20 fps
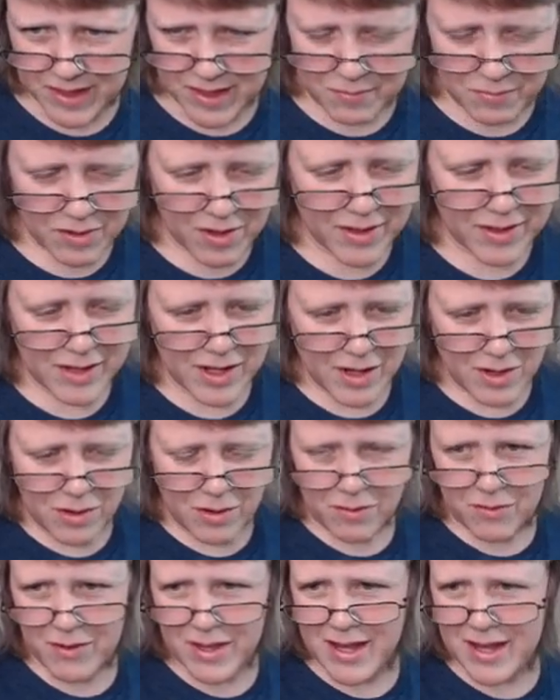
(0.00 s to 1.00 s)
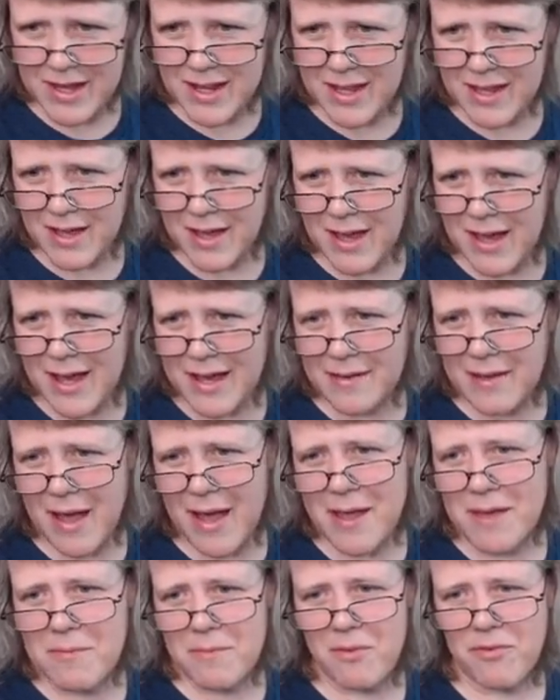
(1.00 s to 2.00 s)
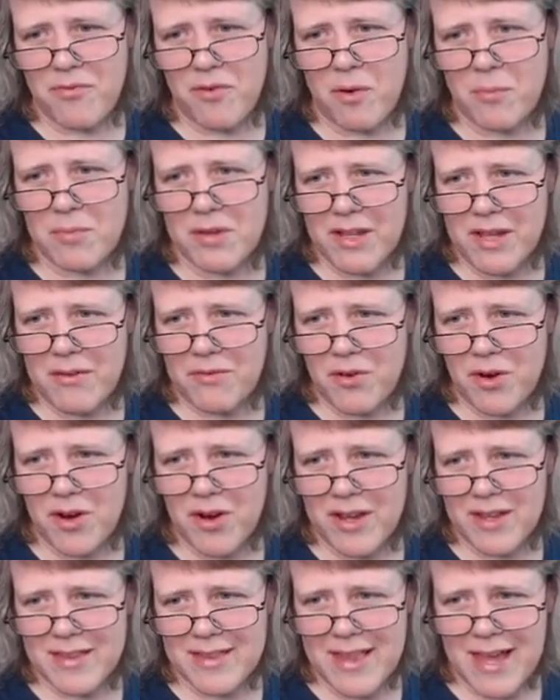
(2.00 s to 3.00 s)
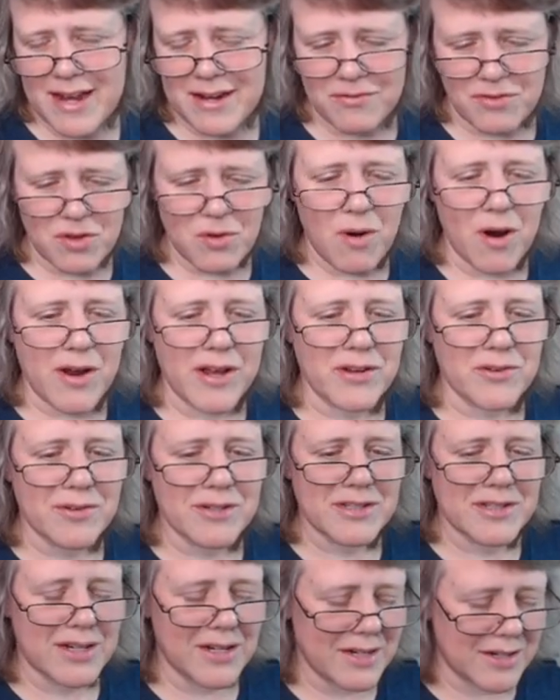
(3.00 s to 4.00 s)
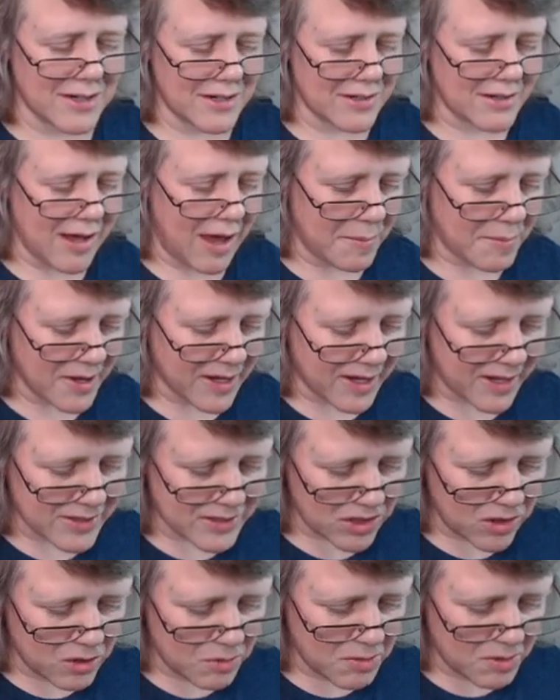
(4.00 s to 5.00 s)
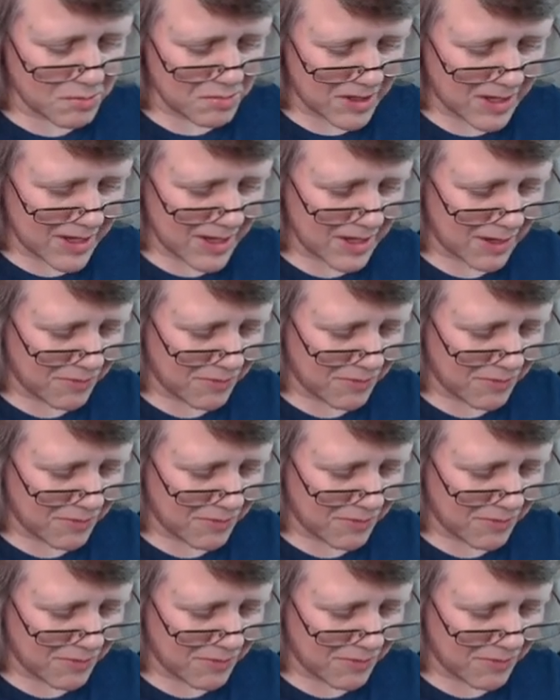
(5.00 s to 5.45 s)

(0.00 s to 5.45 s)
Well, you know, any I, I am a firm believer in that if you are interested in a topic as a human being,